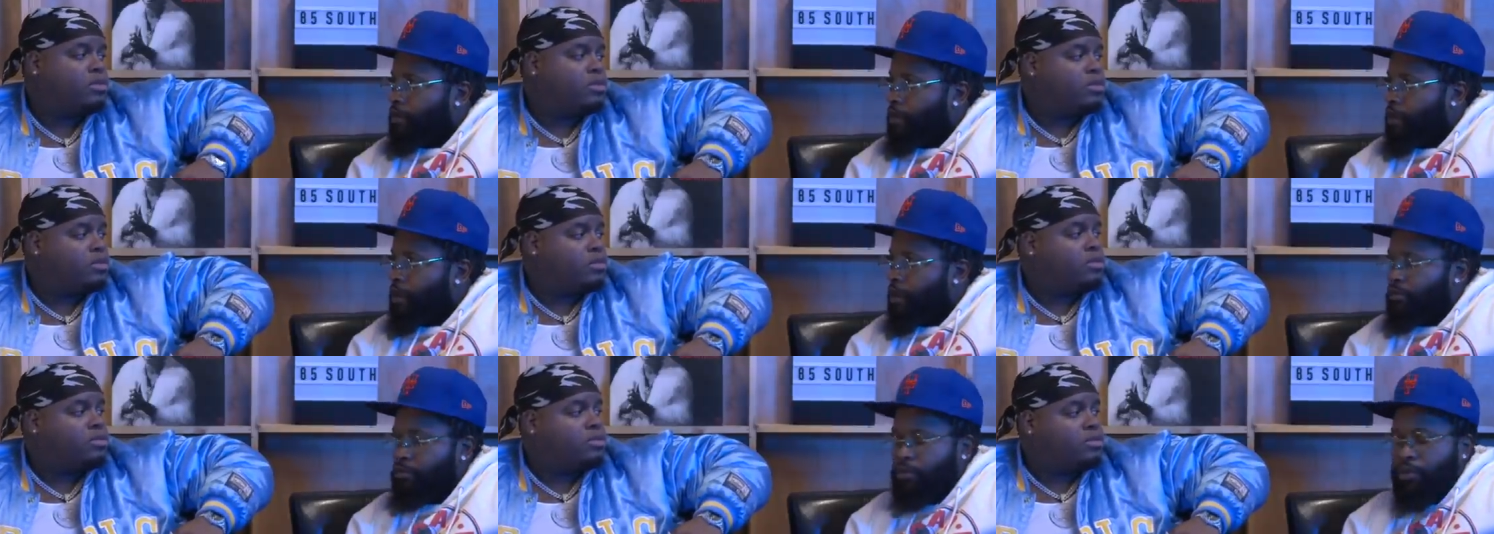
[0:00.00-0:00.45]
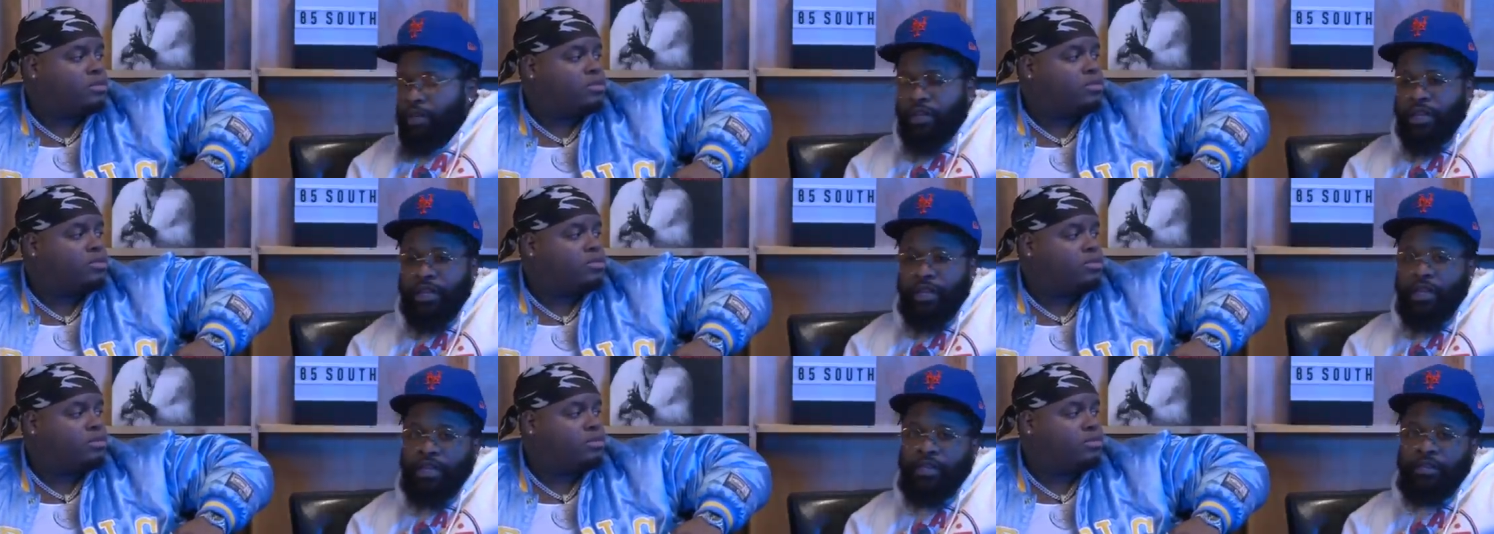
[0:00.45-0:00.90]
Speaker 1: That's what it
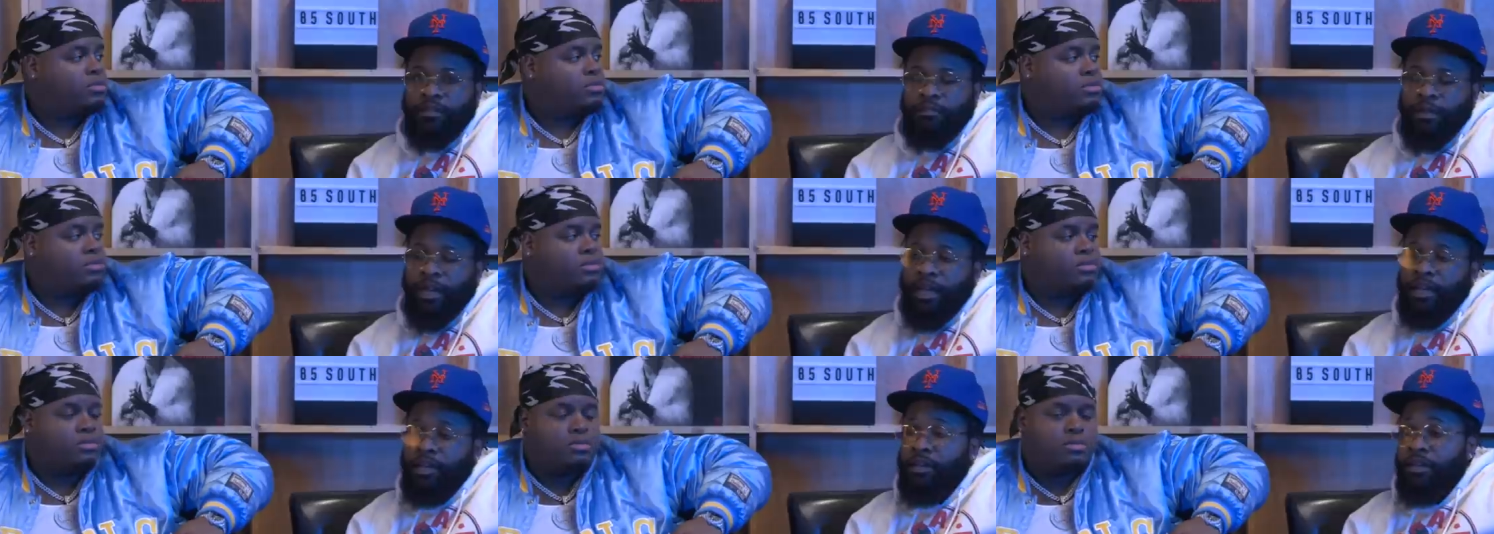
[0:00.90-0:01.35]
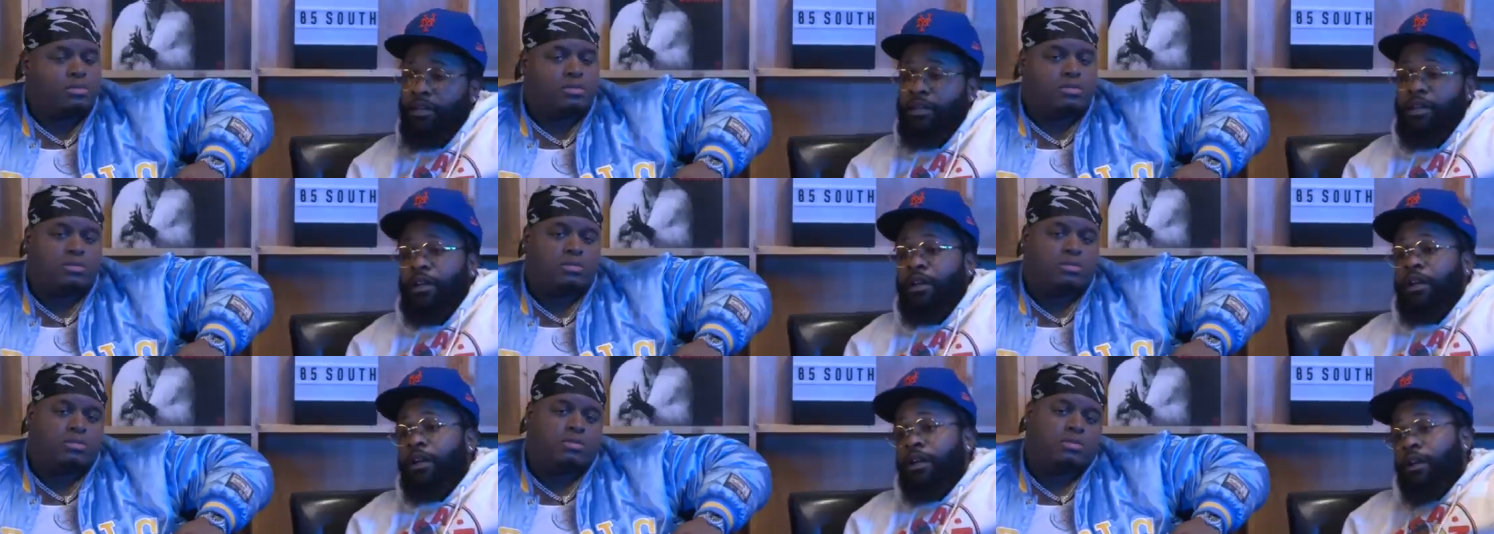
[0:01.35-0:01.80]
is, man. Look,
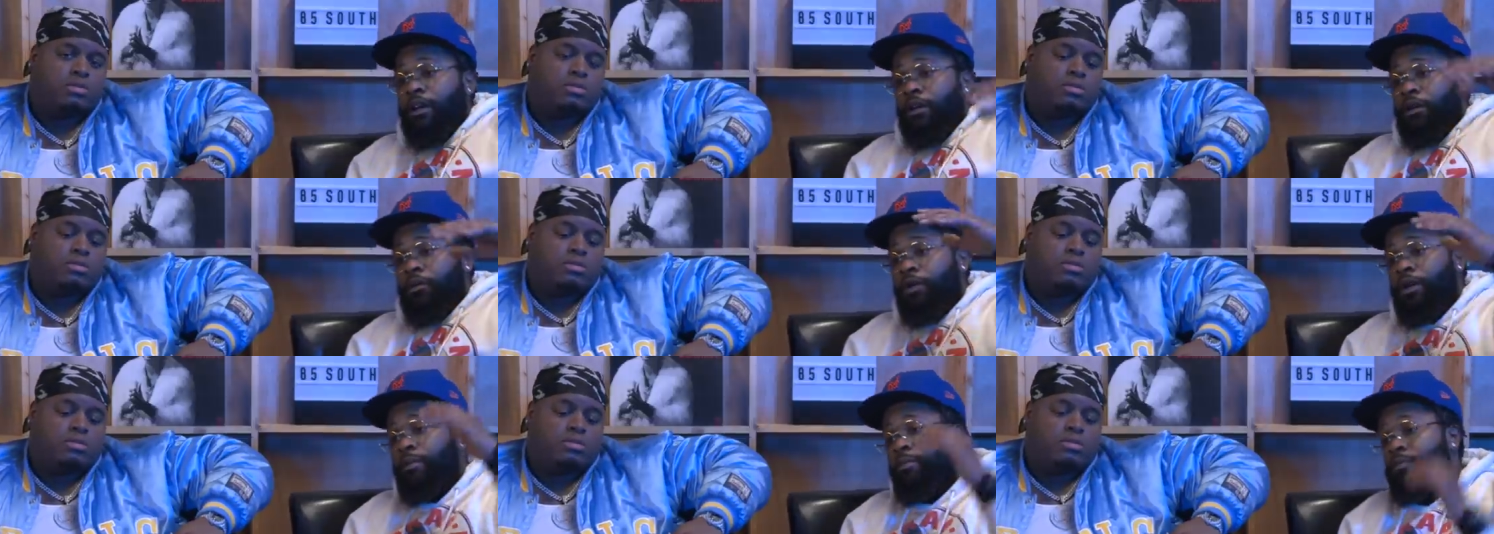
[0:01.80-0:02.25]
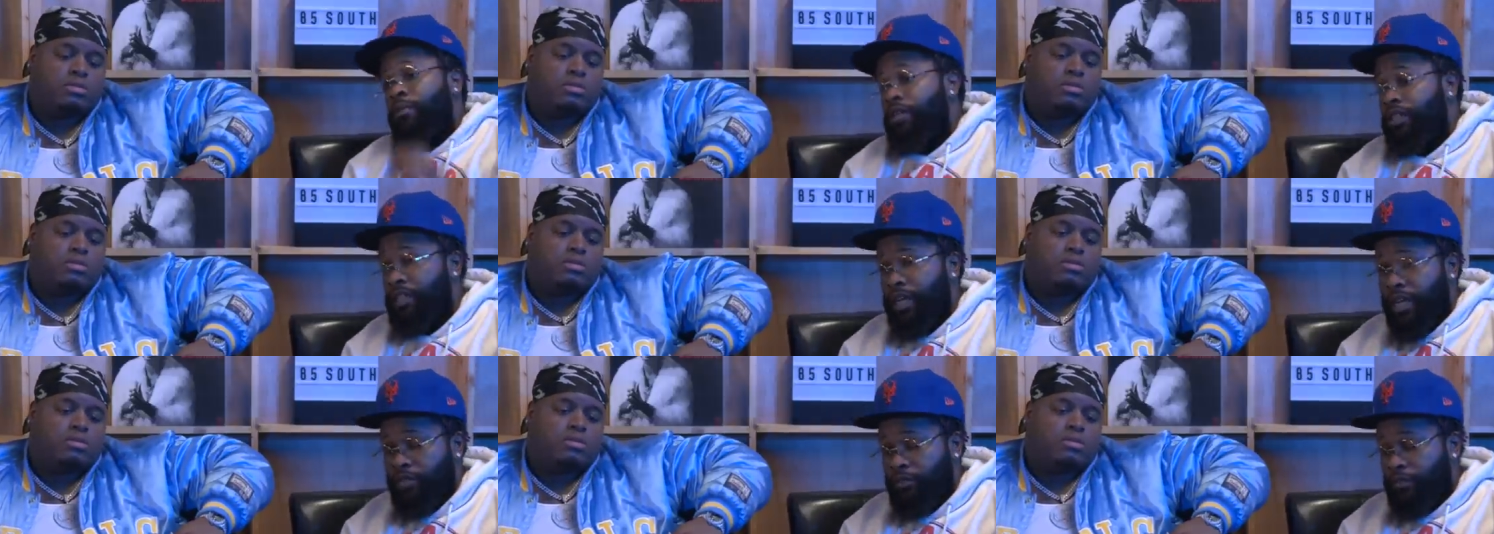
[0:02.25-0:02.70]
we
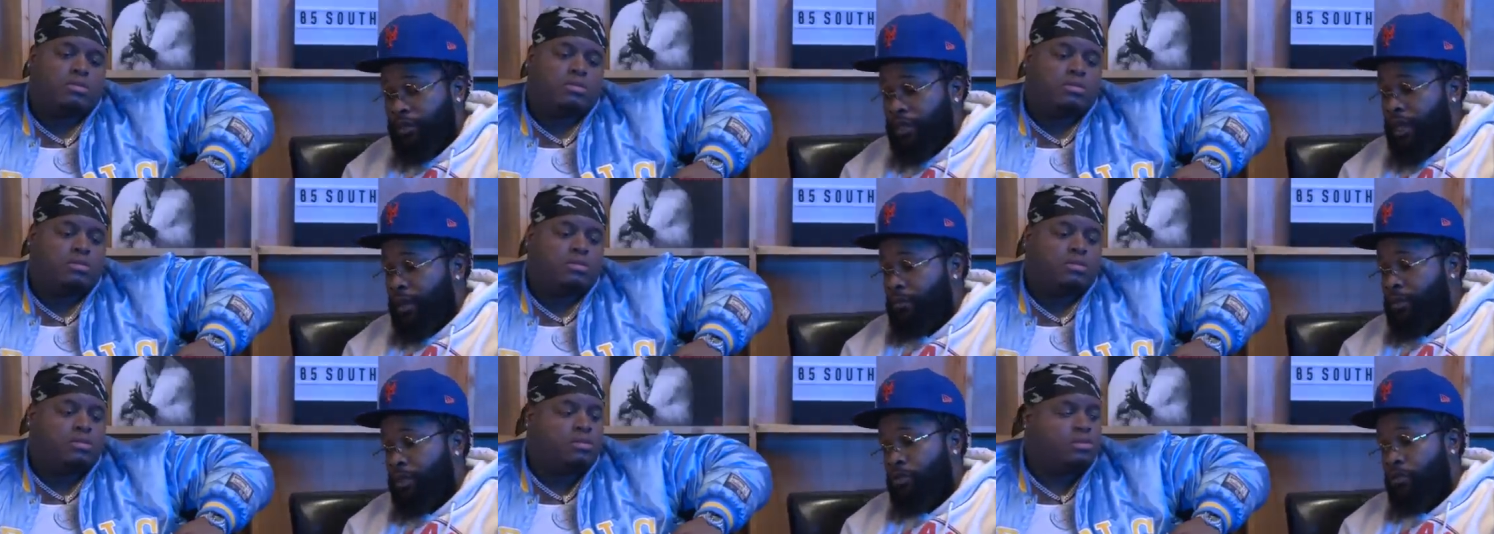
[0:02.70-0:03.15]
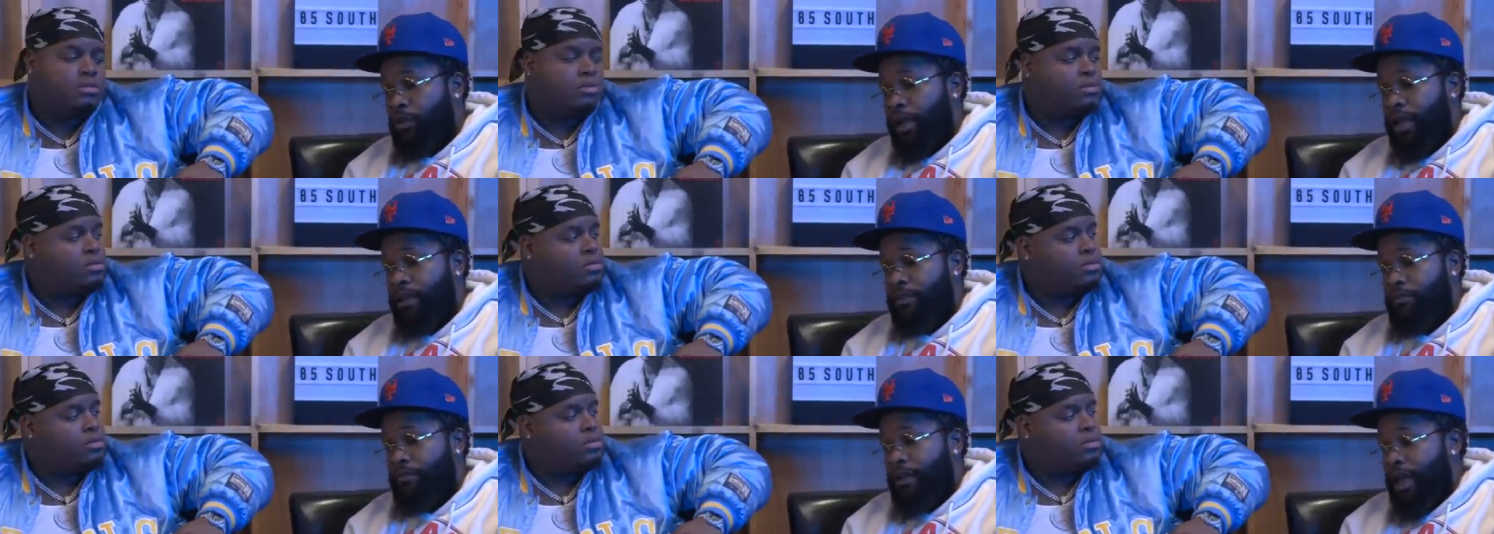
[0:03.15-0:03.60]
appreciate you for coming through
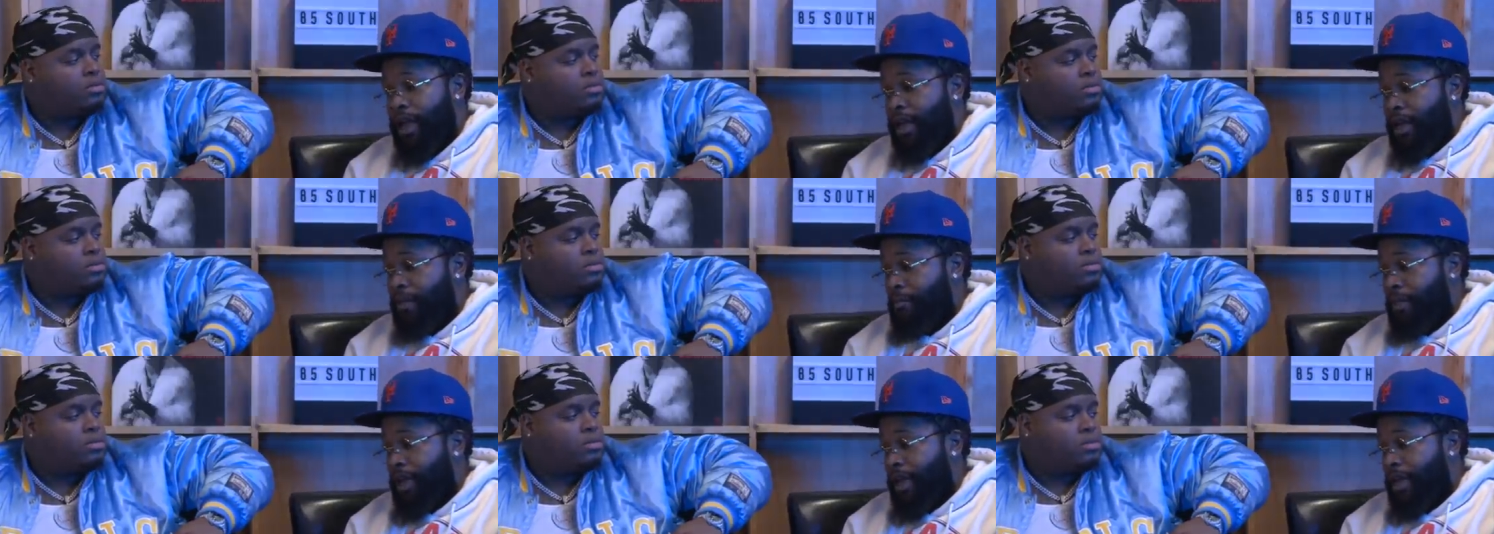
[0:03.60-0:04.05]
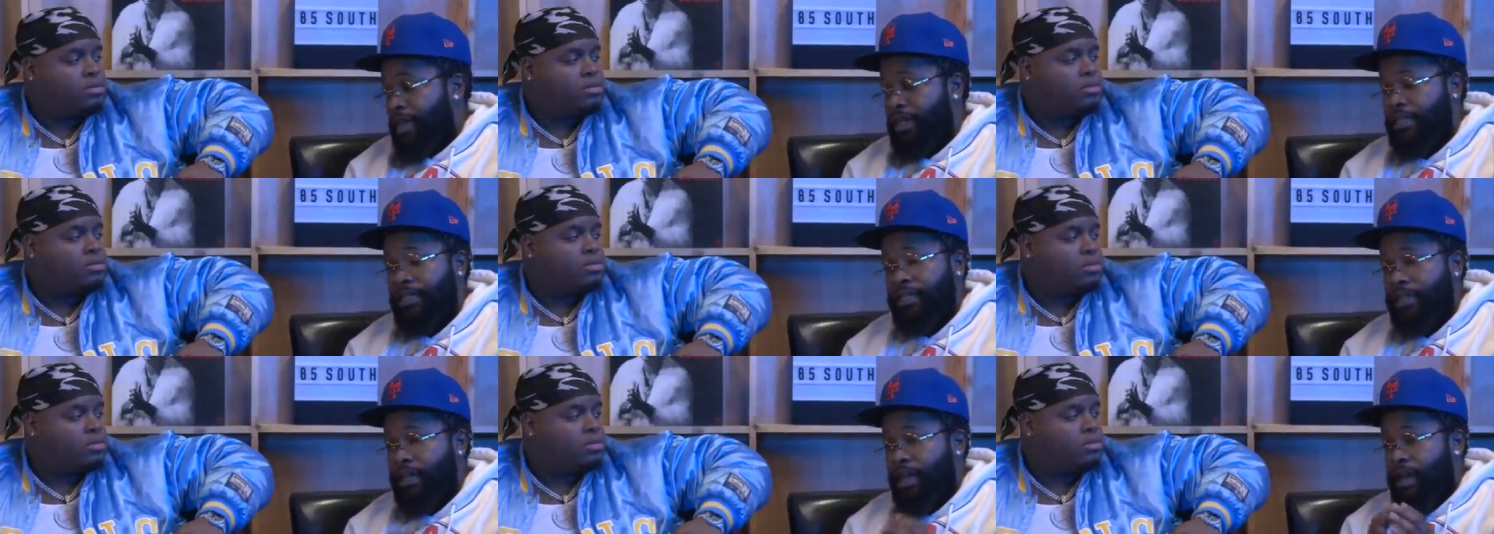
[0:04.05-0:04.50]
80 Vybe, man. This
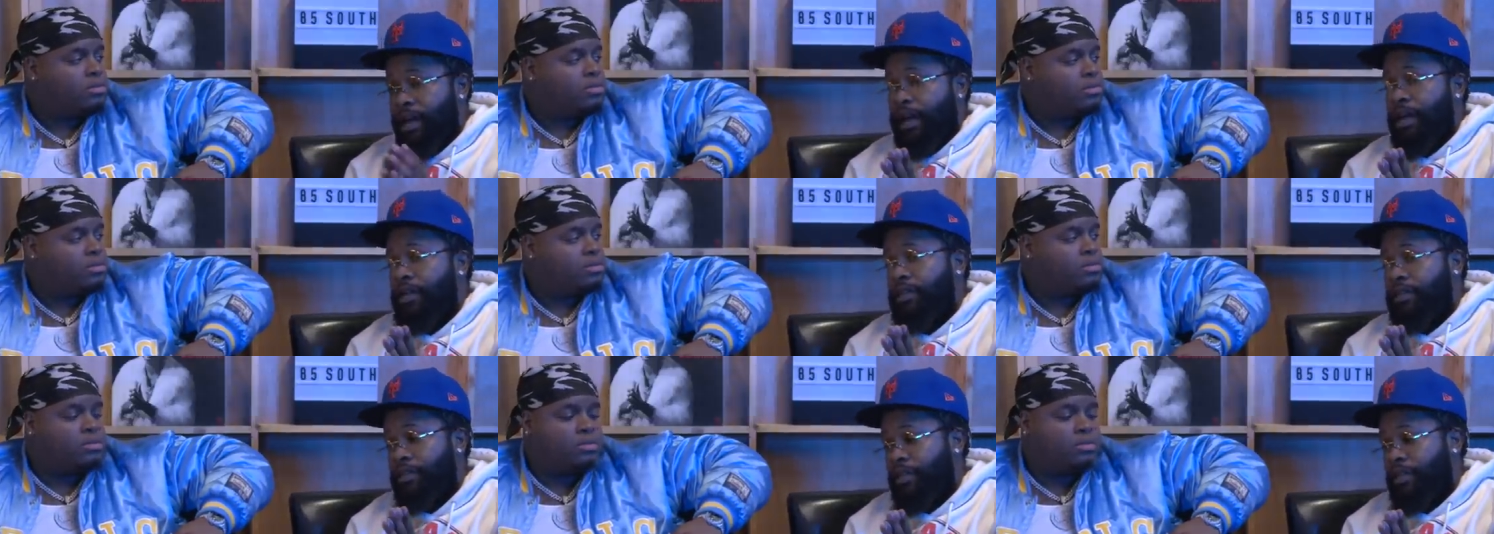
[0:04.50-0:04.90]
is an honor.